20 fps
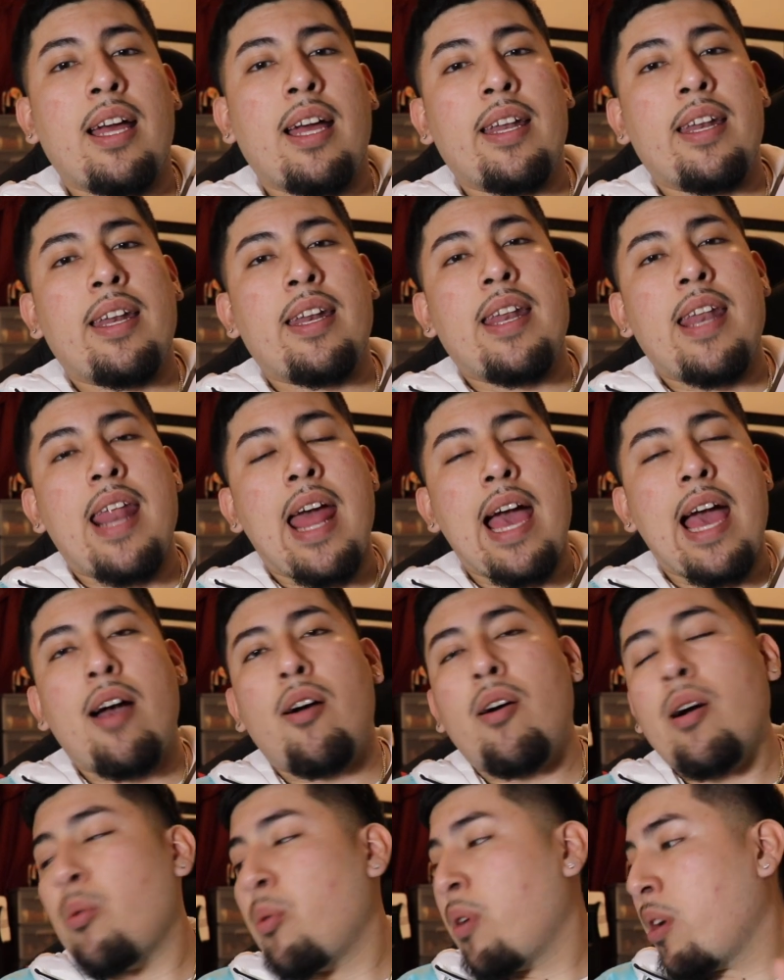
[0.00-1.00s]

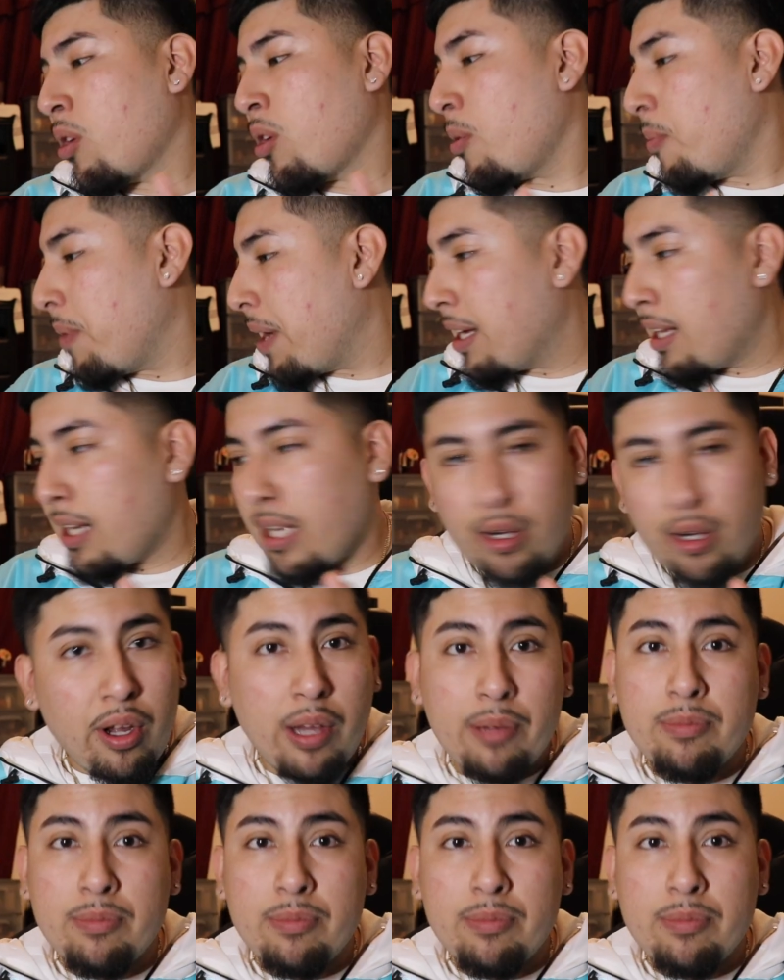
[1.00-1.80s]
now I want to go buy a little